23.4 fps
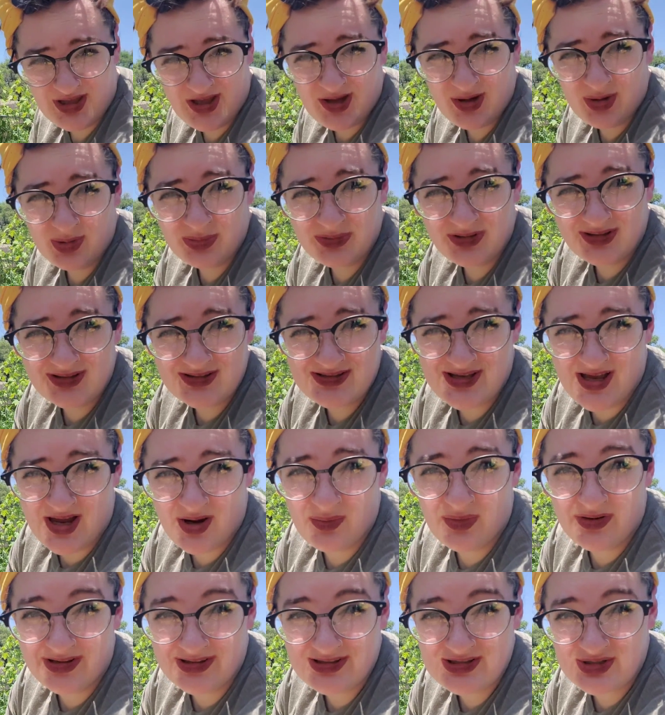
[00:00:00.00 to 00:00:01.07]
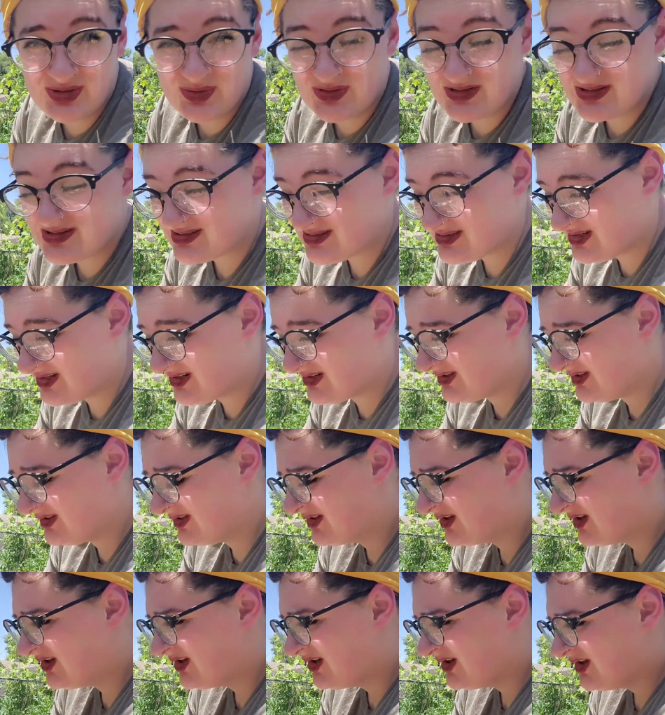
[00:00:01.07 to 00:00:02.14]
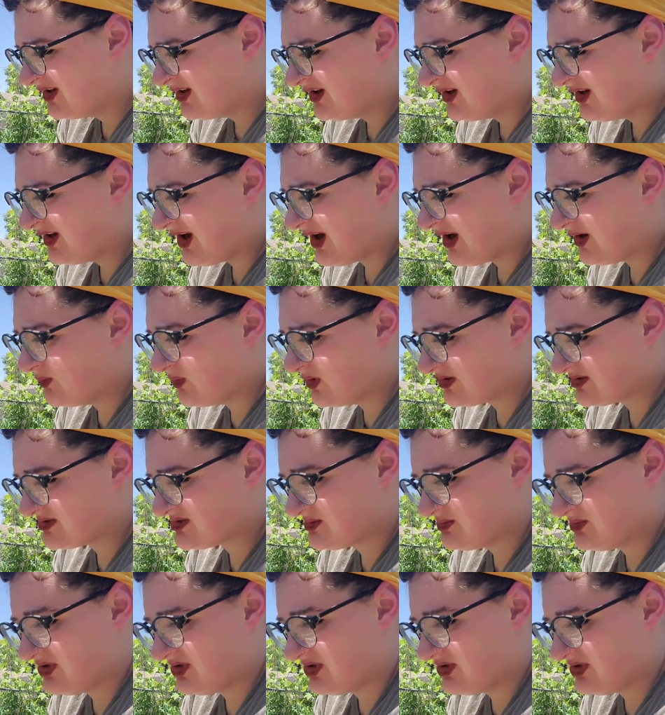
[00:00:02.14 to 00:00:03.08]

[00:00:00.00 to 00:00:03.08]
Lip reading: kale because I want it to go to seed. I want to